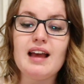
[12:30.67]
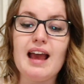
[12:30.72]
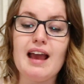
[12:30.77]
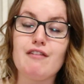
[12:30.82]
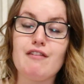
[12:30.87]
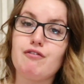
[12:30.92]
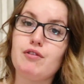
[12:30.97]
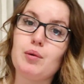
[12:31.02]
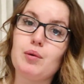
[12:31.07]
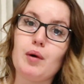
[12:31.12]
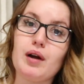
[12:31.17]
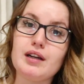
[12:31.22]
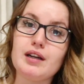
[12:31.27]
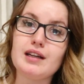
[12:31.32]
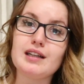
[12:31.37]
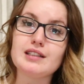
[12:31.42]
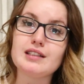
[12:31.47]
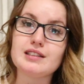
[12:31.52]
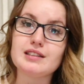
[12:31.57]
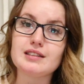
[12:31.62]
everyone
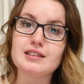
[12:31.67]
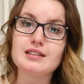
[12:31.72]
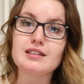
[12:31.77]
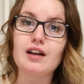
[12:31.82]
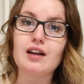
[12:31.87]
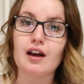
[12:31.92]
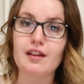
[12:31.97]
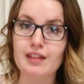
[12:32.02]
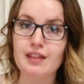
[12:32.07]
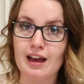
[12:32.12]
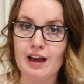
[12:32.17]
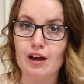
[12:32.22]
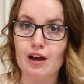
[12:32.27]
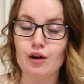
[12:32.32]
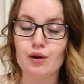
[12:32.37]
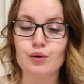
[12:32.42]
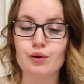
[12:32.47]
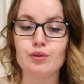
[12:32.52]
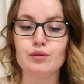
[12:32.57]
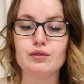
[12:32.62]
has got their
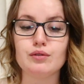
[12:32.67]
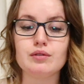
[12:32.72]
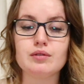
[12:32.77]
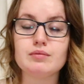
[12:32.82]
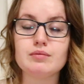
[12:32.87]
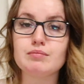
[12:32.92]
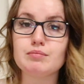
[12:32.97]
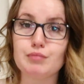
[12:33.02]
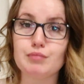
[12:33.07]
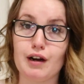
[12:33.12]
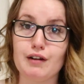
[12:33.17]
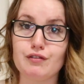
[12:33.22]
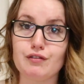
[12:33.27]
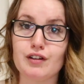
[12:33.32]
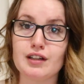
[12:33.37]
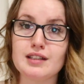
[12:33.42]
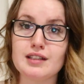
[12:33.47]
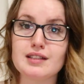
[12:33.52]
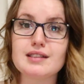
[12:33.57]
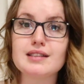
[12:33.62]
own
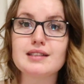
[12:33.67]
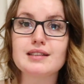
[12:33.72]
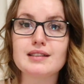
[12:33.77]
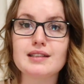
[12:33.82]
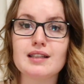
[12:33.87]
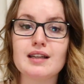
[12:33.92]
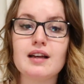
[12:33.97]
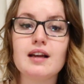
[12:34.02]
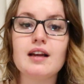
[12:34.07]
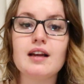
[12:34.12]
preference.